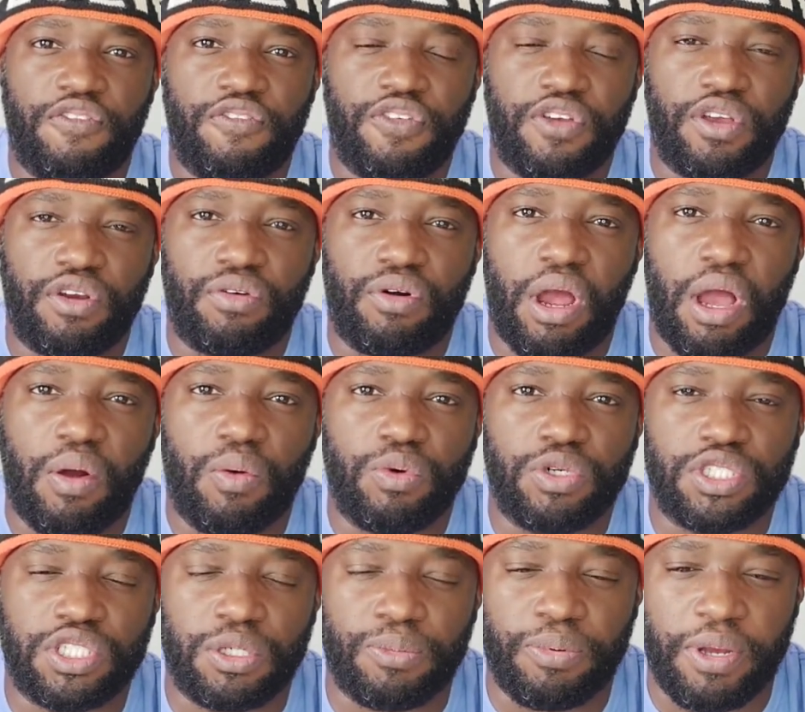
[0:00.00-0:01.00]
figure out
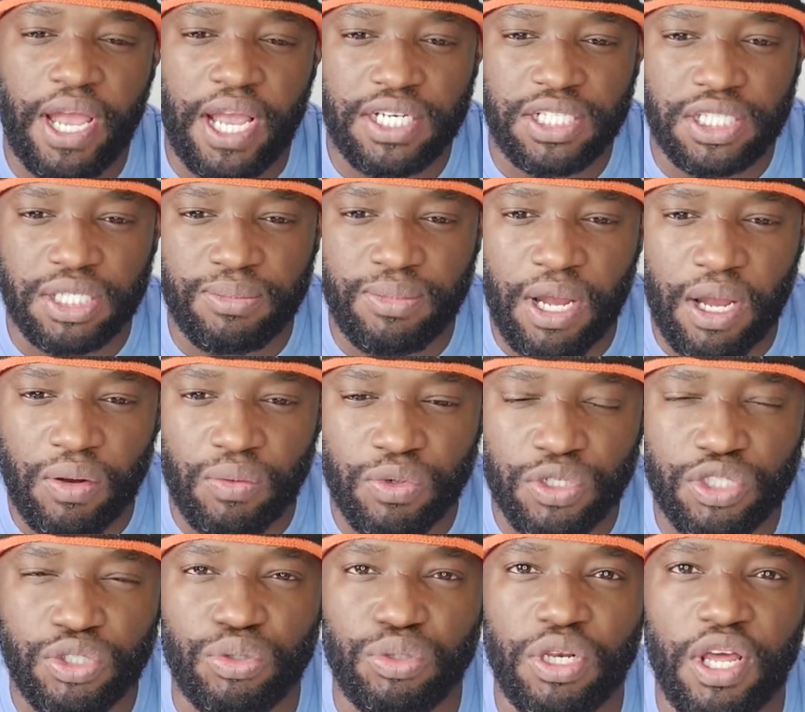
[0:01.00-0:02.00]
what you're passionate about and
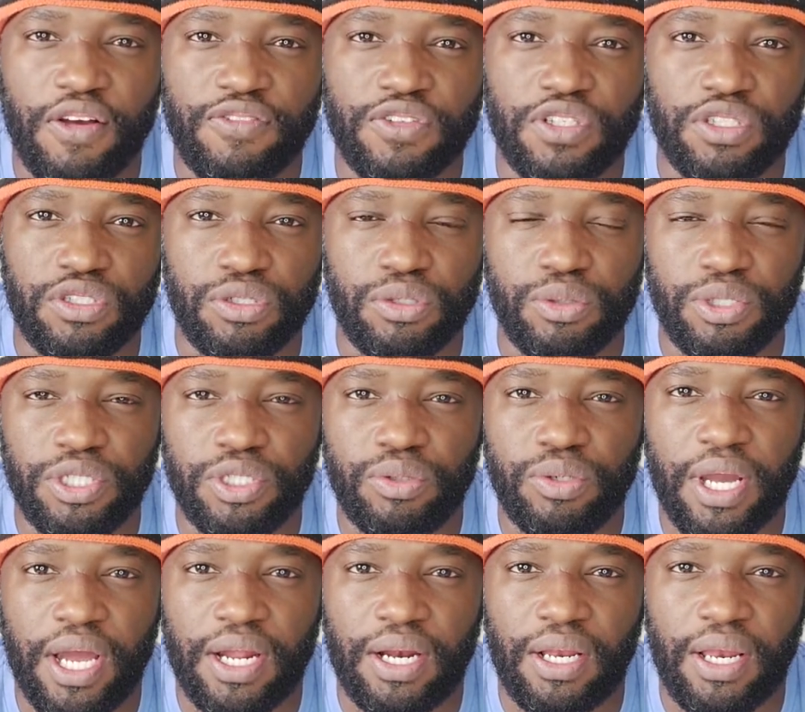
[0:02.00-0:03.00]
what you love to do, and you
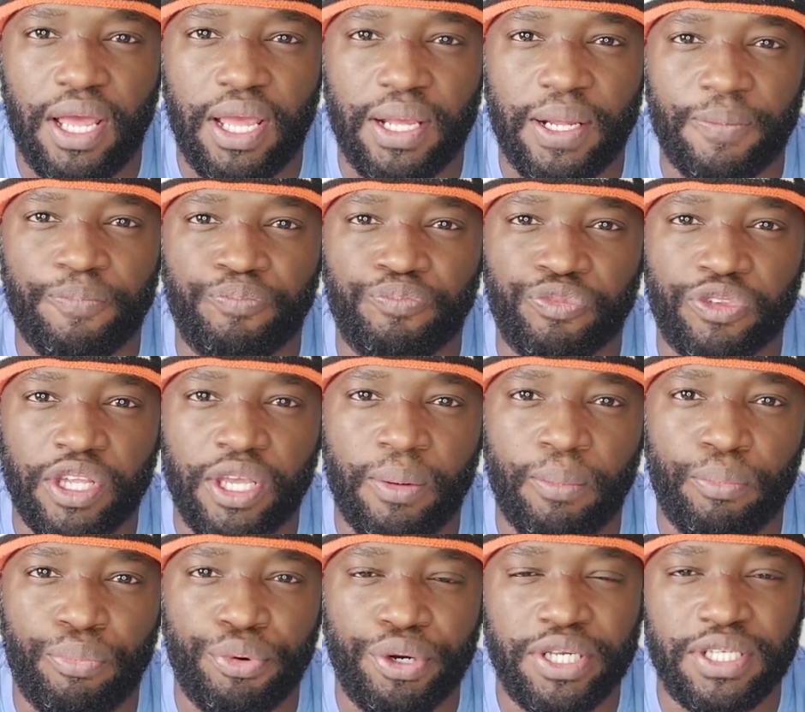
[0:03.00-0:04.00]
gotta like
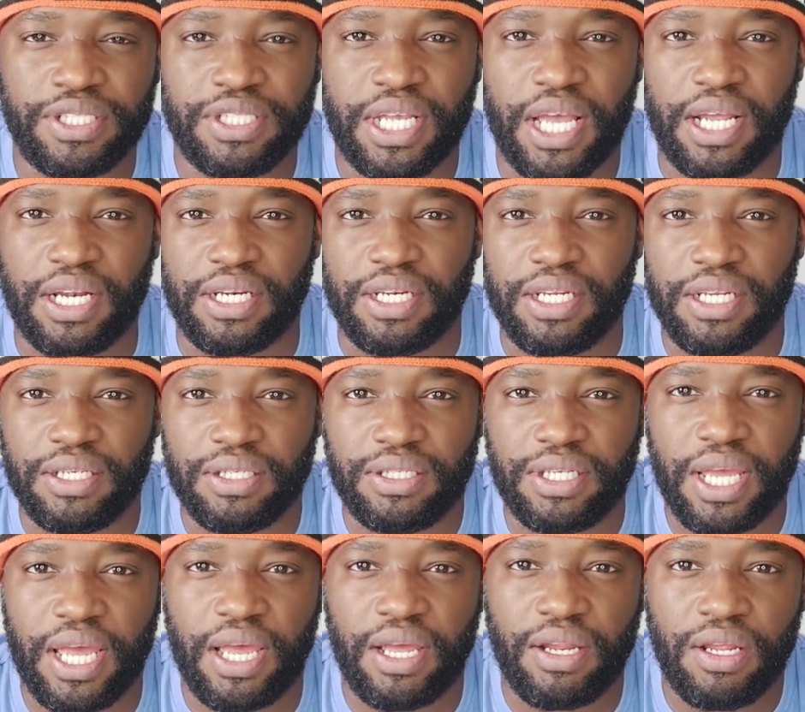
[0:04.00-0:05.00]
embrace that and hit
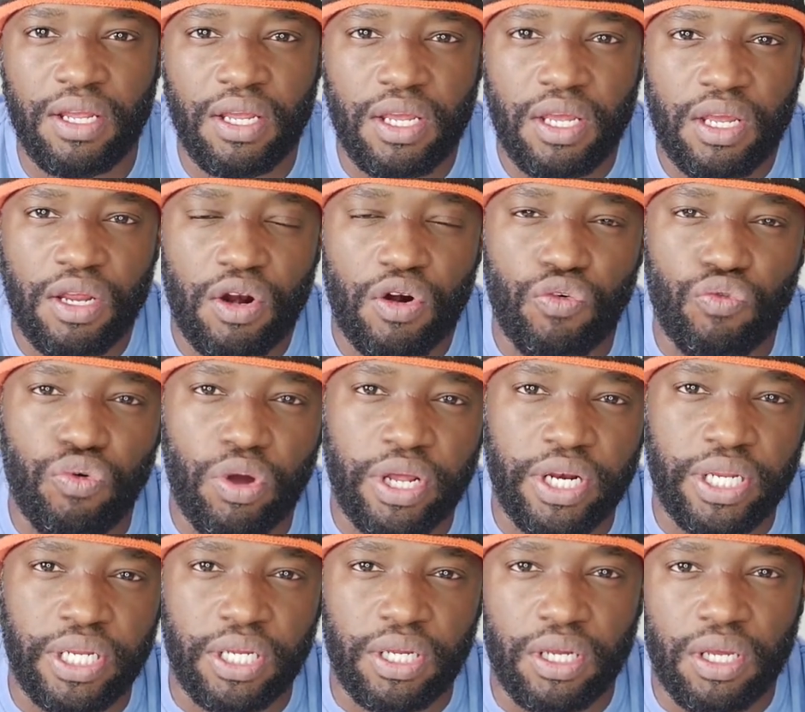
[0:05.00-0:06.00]
that
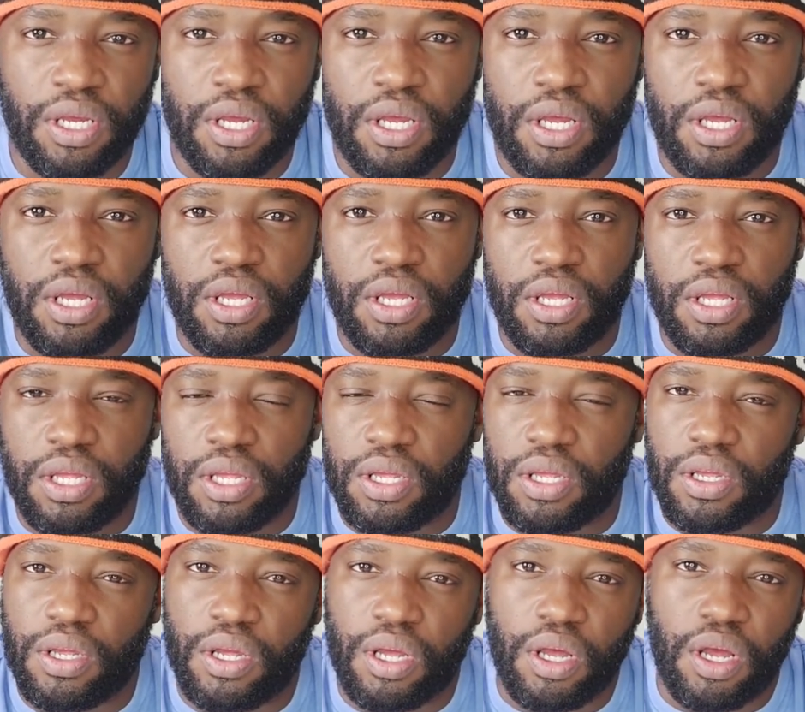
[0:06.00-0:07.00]
running
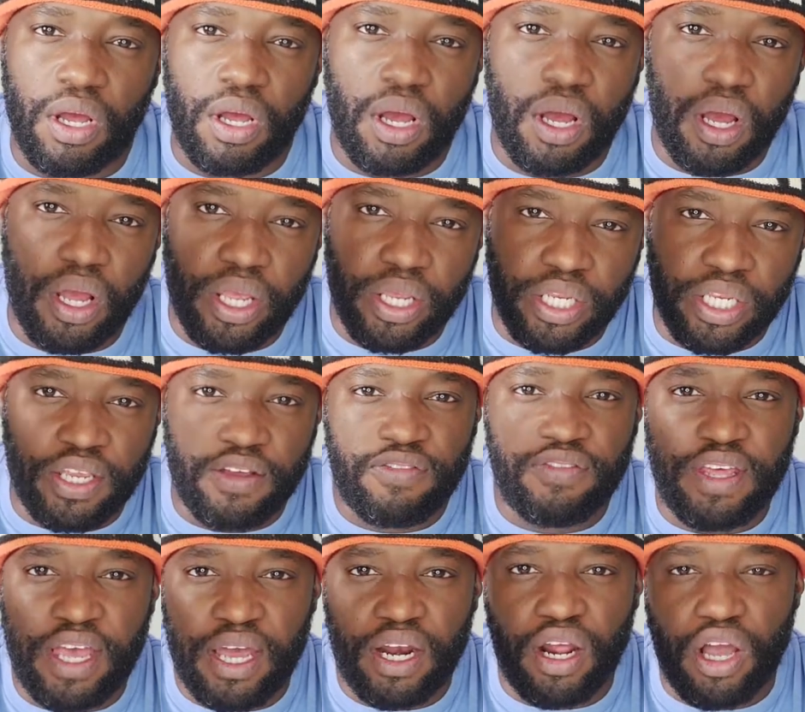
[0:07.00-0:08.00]
and give
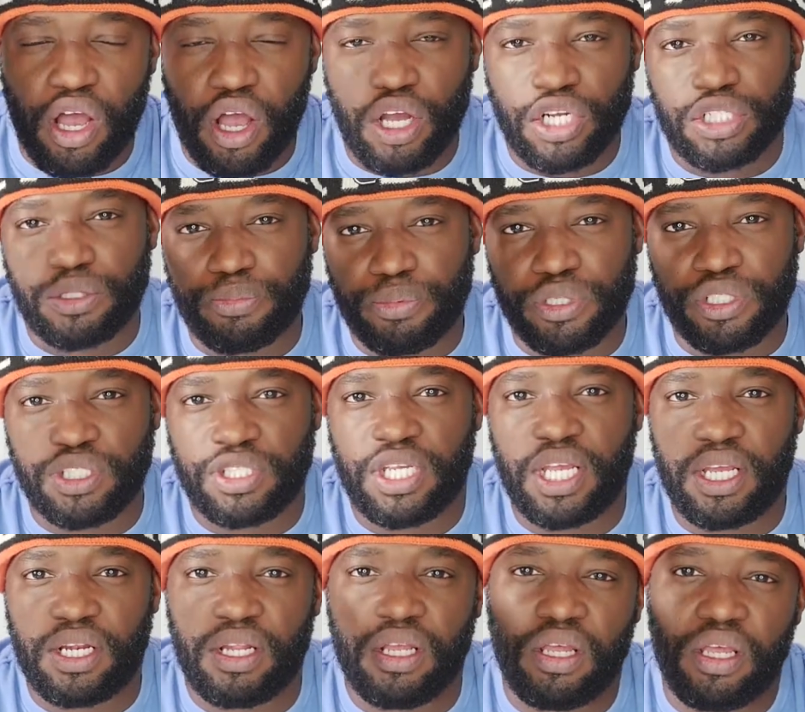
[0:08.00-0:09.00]
that
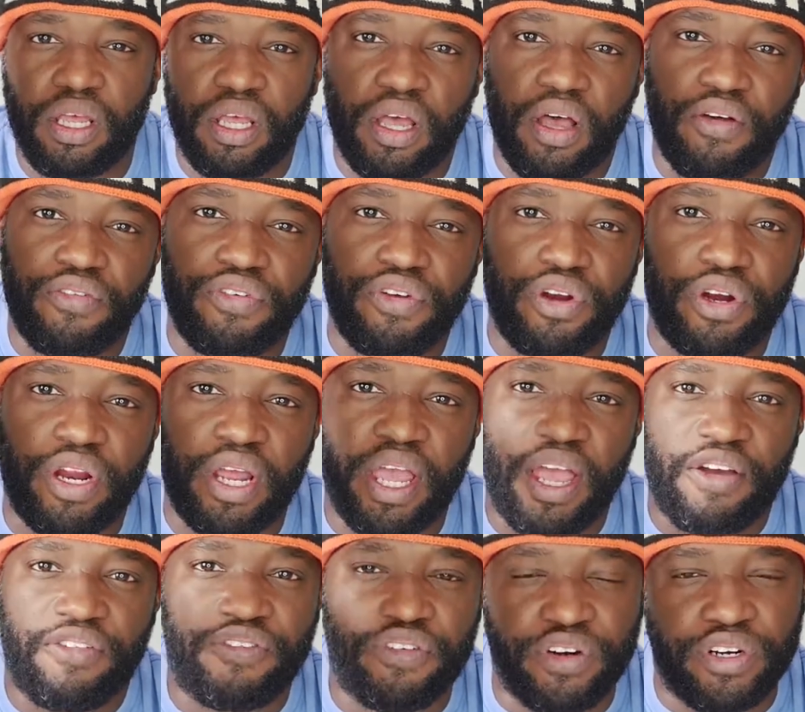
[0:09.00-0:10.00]
100% of your
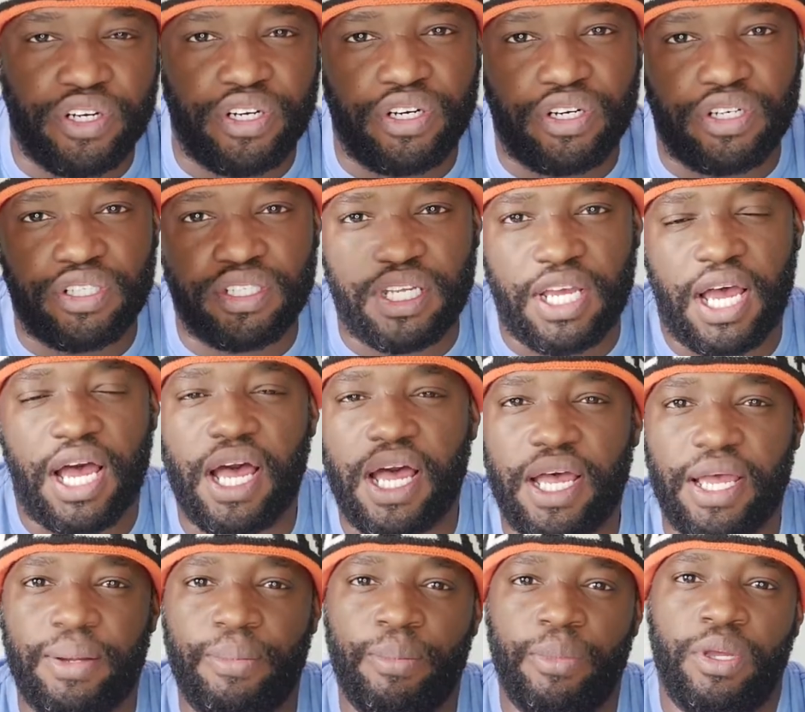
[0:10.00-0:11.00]
effort and your
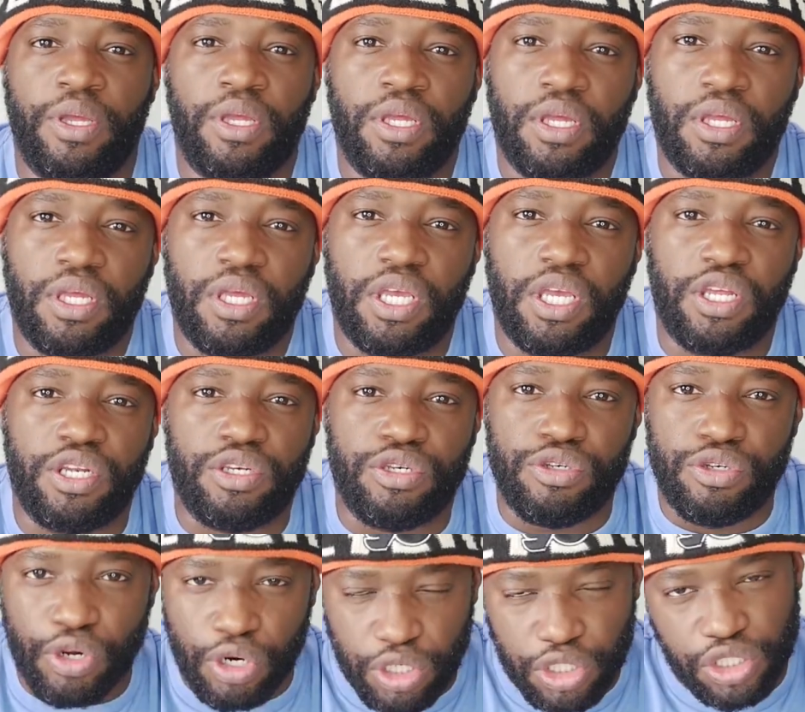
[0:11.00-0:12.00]
time
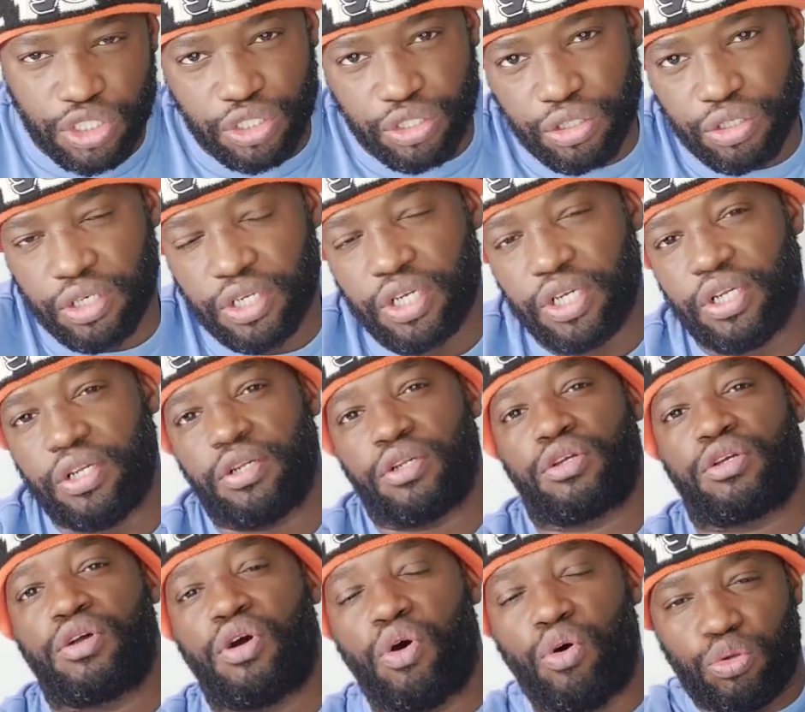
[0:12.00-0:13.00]
and nurture and
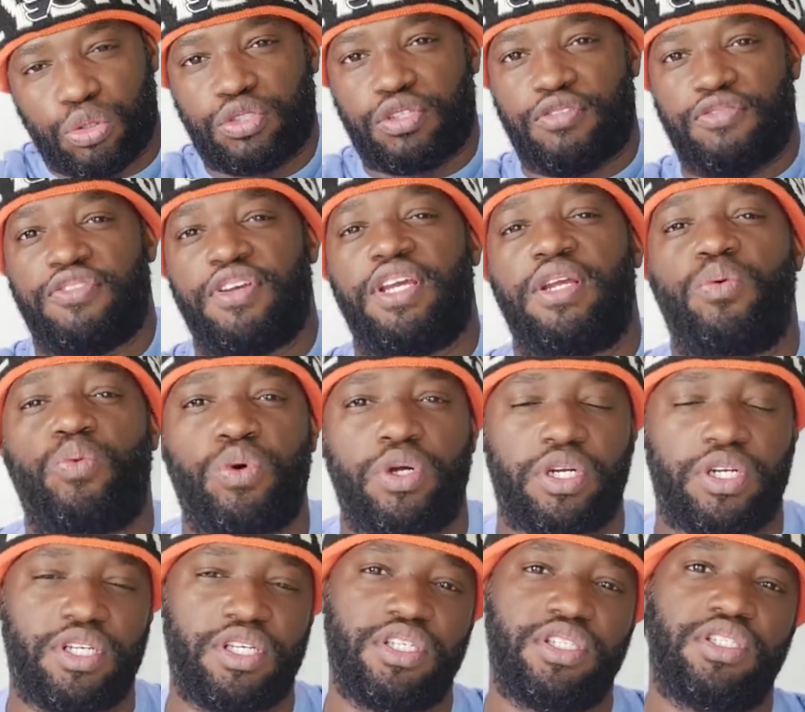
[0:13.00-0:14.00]
cultivate what
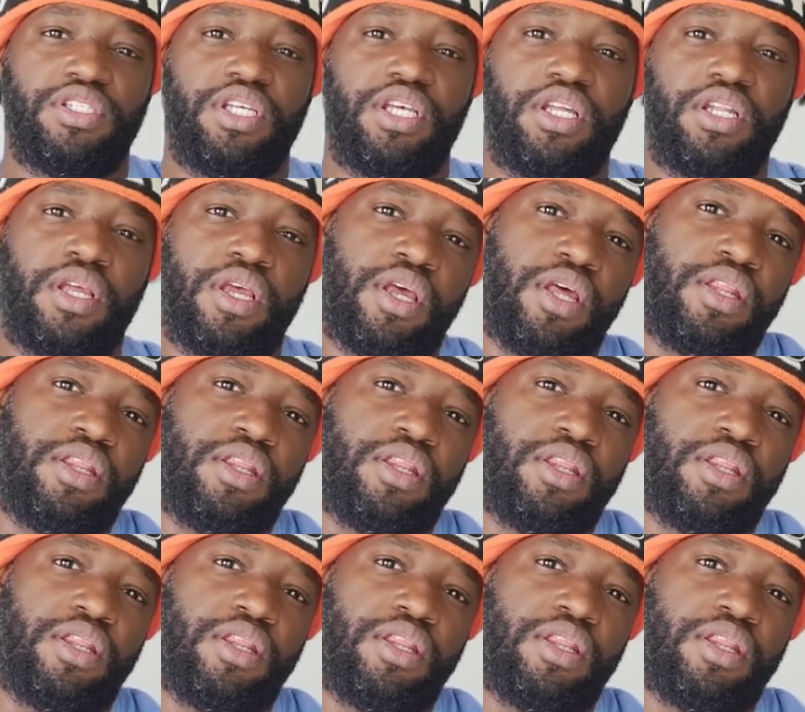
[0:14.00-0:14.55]
it is that